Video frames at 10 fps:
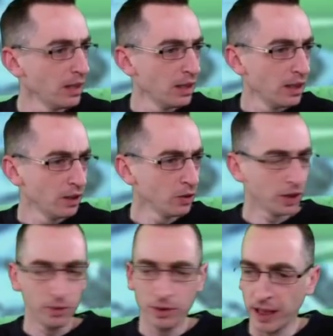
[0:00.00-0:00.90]
Thought I
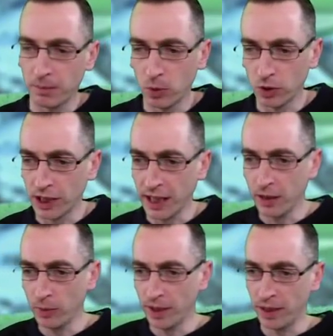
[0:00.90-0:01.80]
would have had more
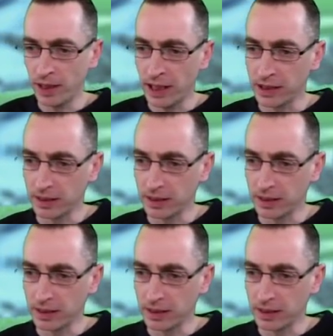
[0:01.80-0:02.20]
tailwind than that.